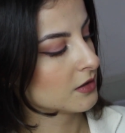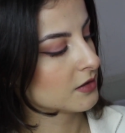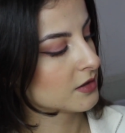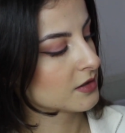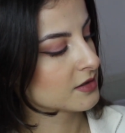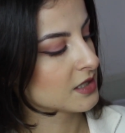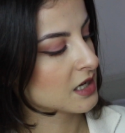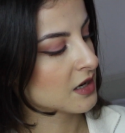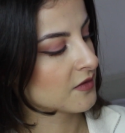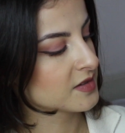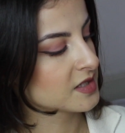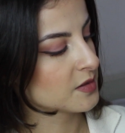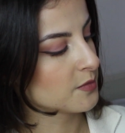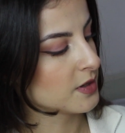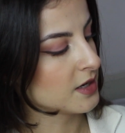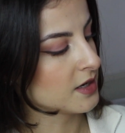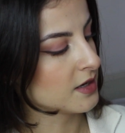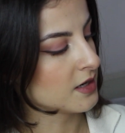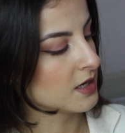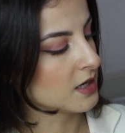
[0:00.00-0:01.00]
Doesn't have to
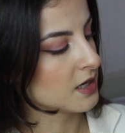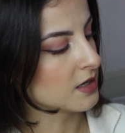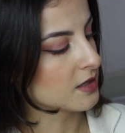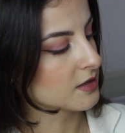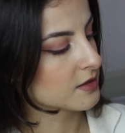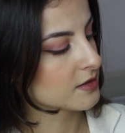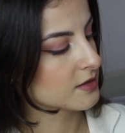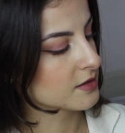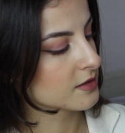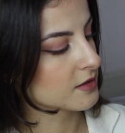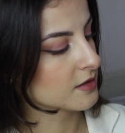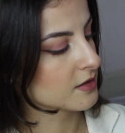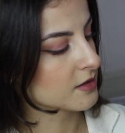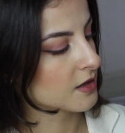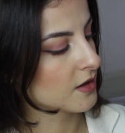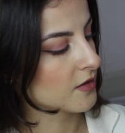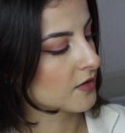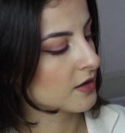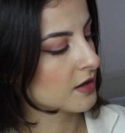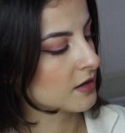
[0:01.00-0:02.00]
be neat,
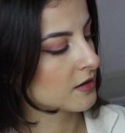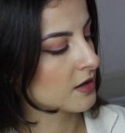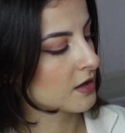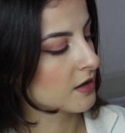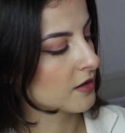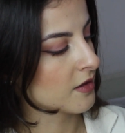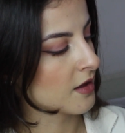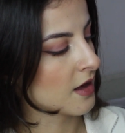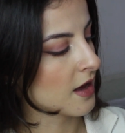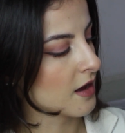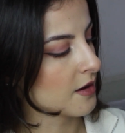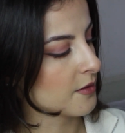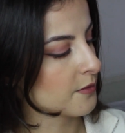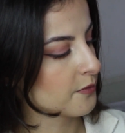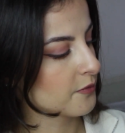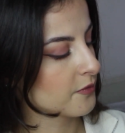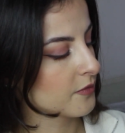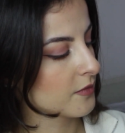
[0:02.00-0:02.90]
nothing like that.